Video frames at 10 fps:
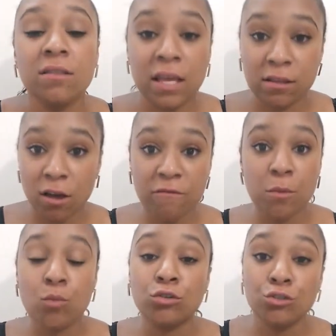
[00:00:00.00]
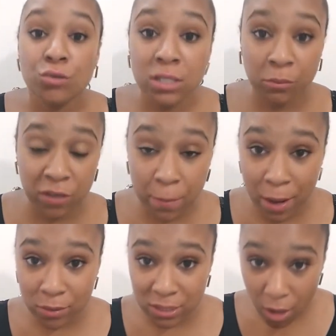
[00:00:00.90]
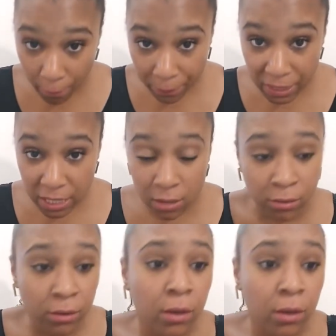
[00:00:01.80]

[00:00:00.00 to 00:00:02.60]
that the government will do something about this company.